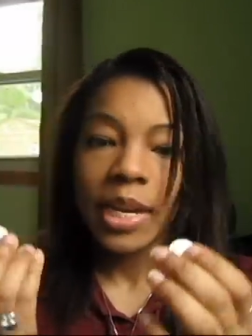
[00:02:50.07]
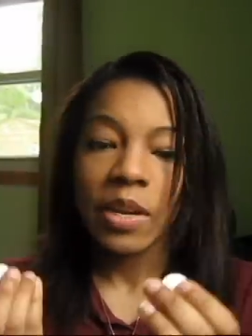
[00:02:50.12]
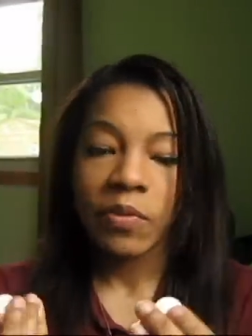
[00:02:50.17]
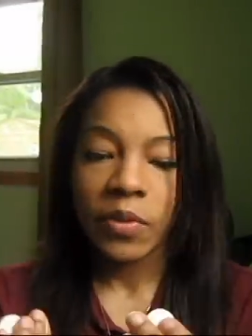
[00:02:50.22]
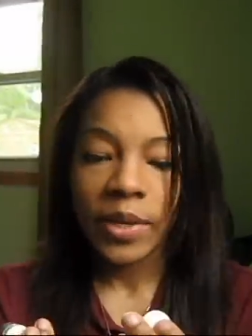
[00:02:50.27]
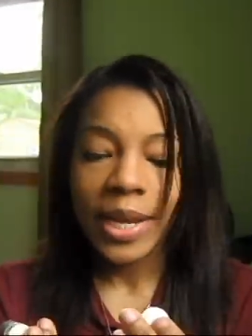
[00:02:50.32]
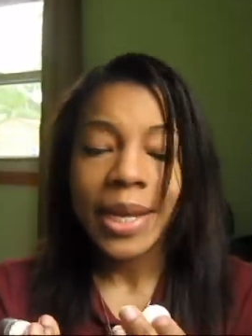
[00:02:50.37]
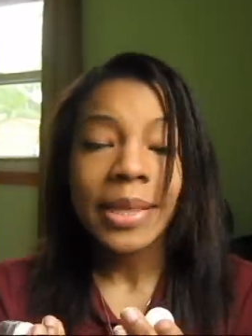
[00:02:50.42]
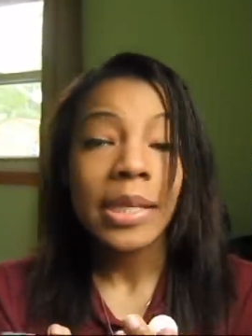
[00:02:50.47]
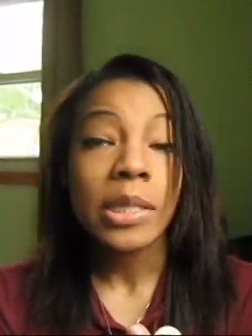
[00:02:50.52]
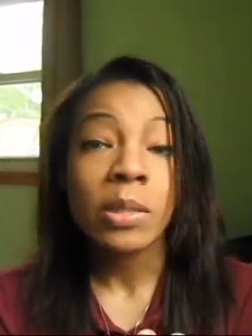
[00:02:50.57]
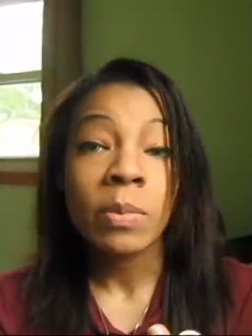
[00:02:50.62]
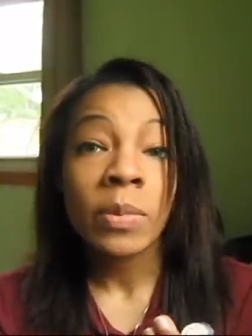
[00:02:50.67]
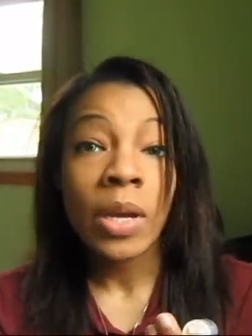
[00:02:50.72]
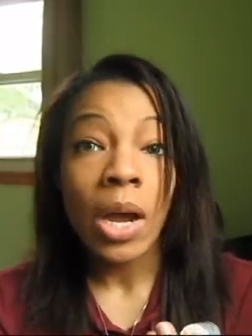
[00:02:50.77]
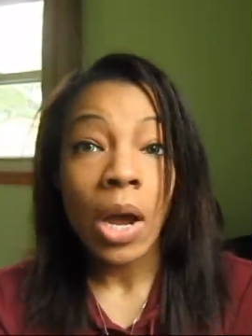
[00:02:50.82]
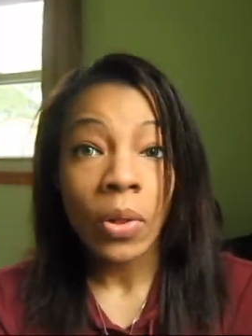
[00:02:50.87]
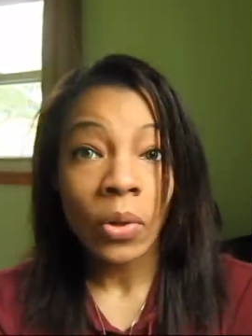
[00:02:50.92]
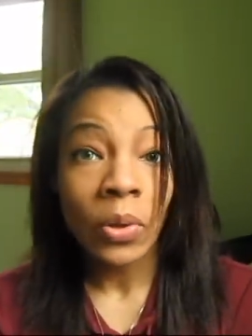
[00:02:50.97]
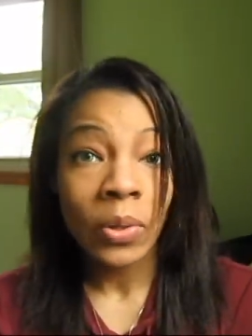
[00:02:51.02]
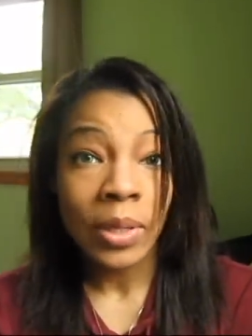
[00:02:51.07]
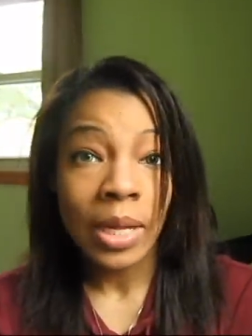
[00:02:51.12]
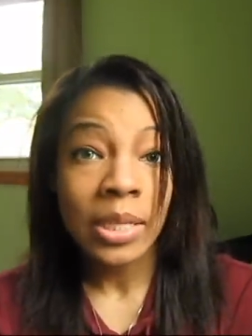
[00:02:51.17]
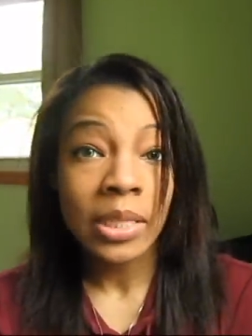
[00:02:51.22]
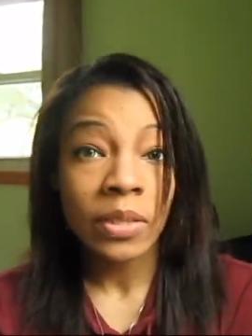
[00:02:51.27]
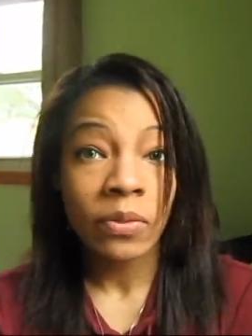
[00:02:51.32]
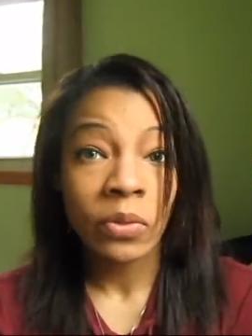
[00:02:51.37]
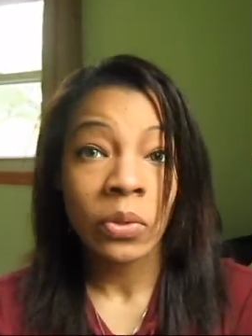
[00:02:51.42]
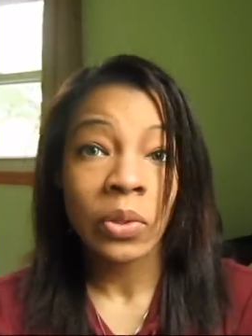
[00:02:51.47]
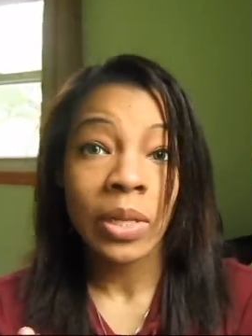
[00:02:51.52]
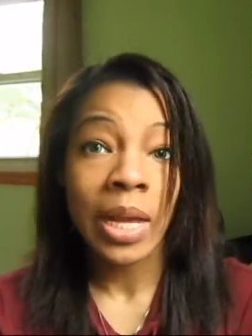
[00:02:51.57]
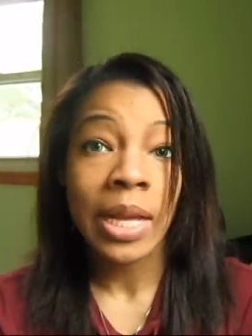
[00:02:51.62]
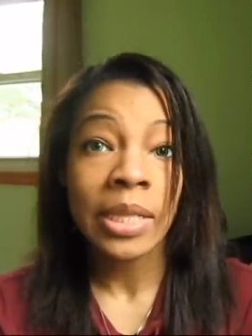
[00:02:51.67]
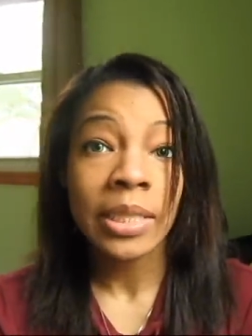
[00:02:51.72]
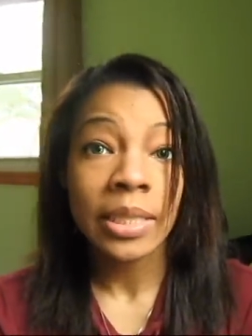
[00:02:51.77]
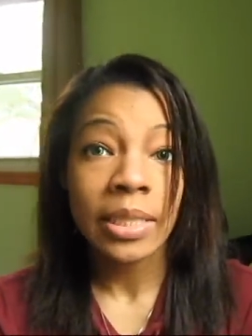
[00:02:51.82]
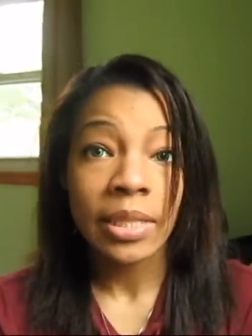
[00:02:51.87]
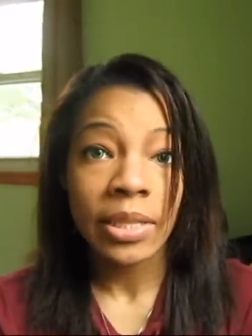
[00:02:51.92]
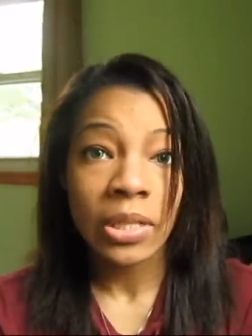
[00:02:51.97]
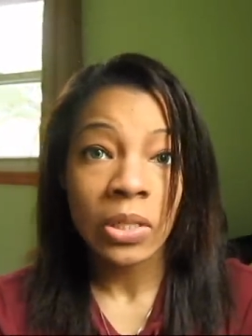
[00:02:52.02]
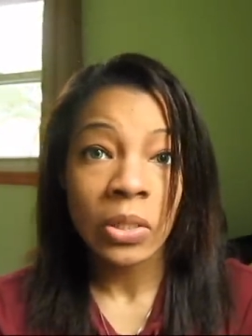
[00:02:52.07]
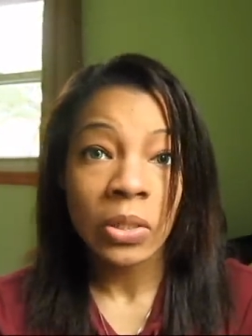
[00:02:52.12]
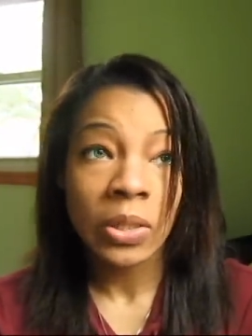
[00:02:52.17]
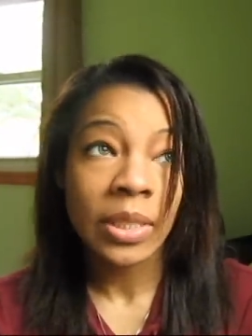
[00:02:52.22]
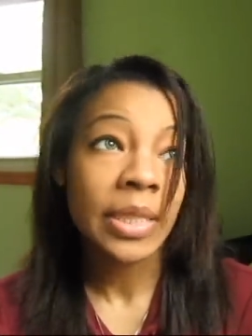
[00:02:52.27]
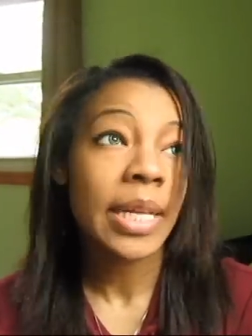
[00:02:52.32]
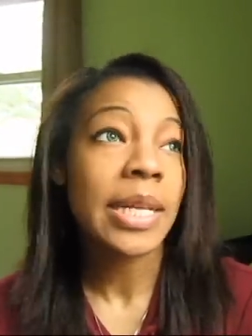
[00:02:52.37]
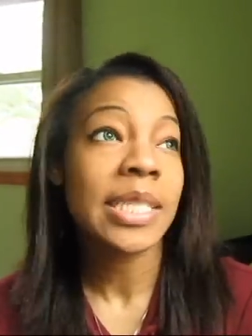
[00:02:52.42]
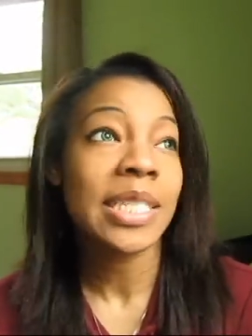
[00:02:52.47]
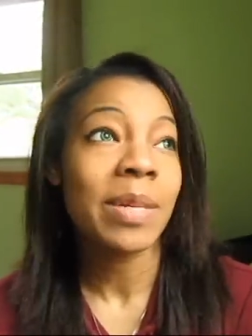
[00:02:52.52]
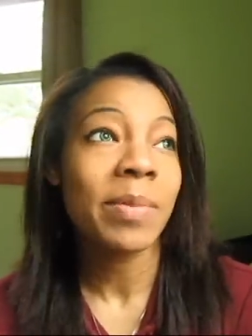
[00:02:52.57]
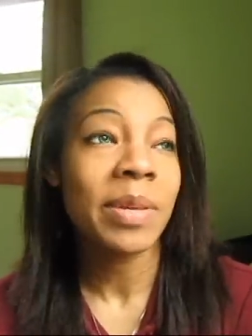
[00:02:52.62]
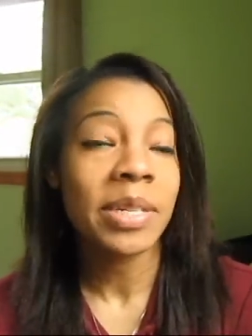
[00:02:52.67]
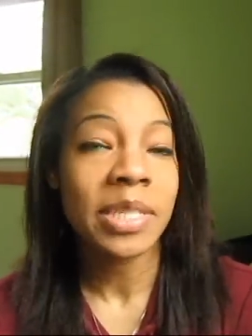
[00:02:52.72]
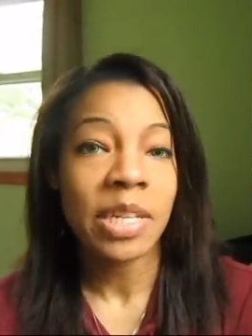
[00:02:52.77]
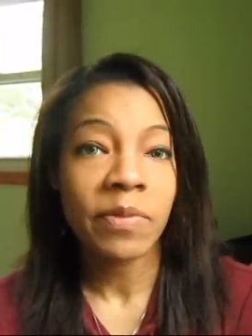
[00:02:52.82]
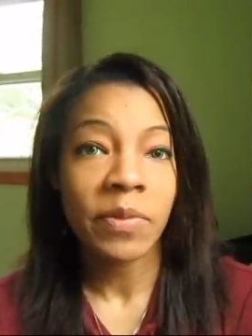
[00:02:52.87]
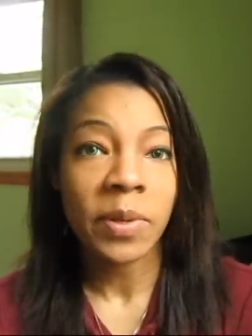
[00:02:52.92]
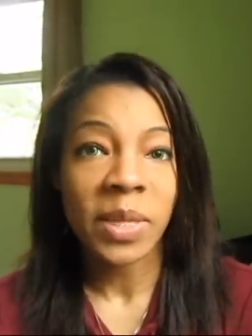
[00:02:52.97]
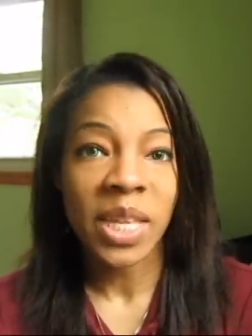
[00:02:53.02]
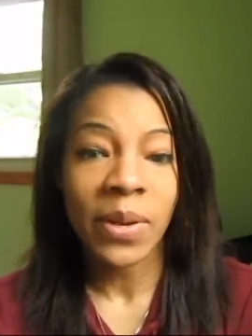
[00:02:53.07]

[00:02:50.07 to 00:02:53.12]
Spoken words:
if you get these from Color Lens for Less, they'll say something different.